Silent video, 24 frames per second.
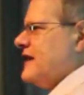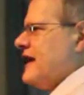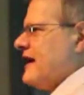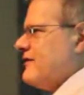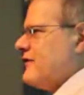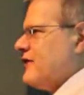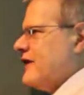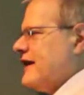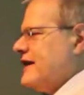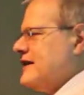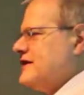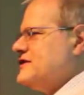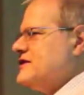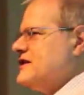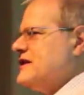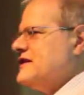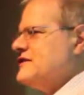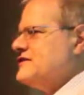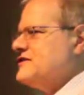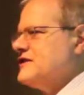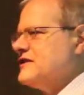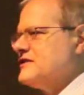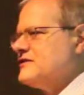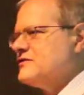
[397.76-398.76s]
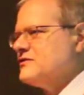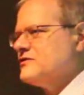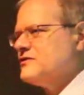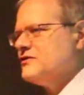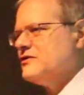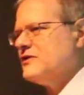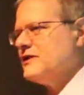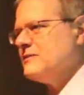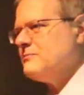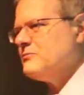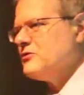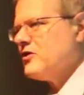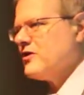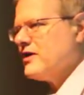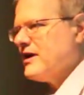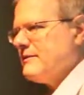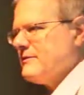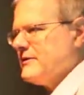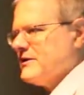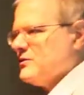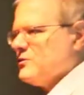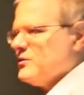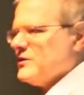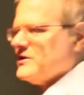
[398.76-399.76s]
never had a chance yet to do any
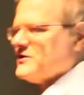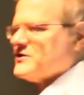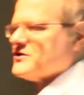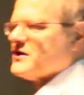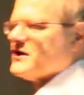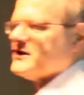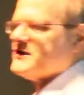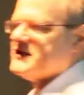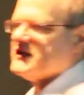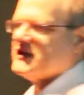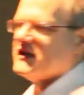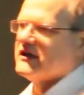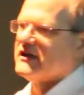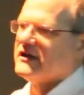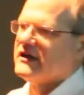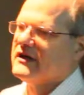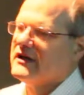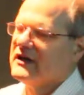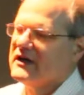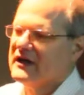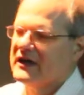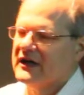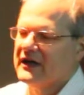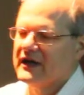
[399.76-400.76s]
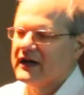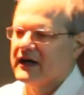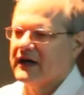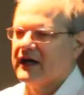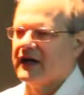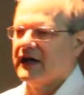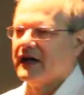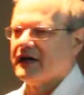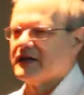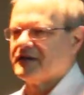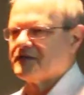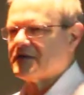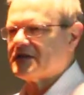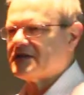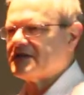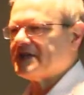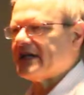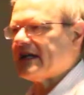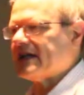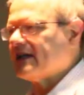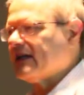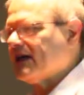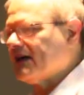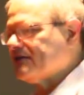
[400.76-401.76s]
programming in Windows RT. Uh, as much as
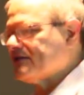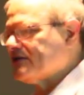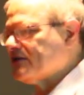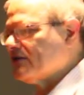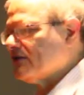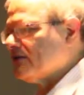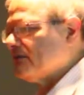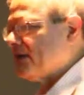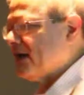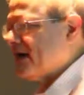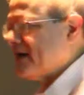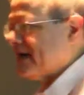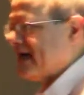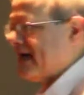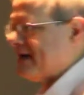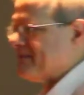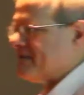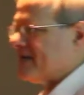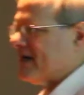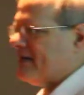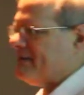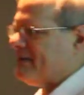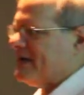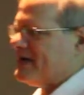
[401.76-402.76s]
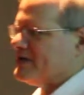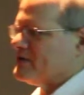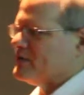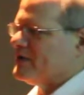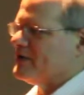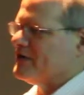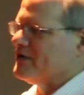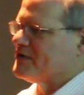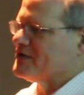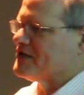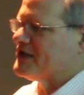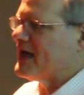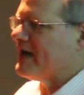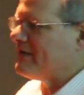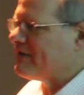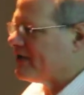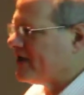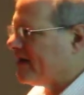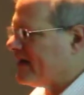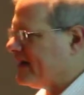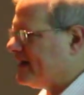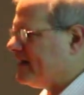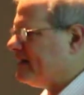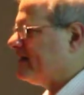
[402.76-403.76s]
I'd love to, my laptop has Windows 7
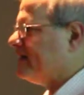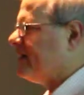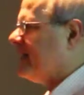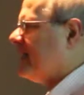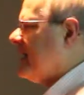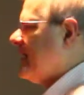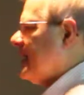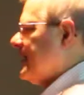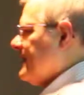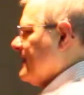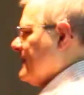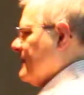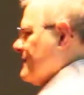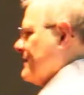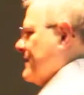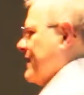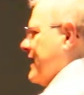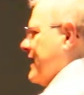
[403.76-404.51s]
on it. I don't